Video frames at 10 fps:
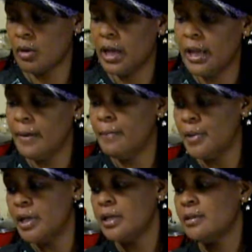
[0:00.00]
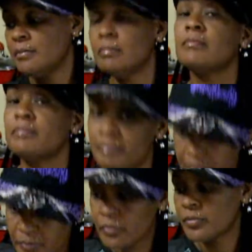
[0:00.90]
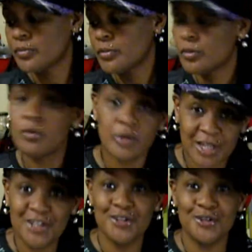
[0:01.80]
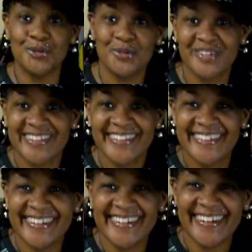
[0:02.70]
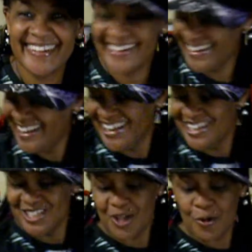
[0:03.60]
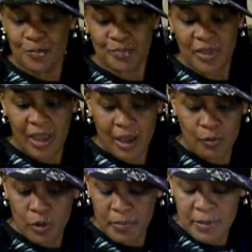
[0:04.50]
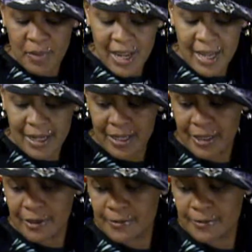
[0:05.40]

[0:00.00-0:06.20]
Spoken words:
Okay, but what can you do? Alright, so I will be back.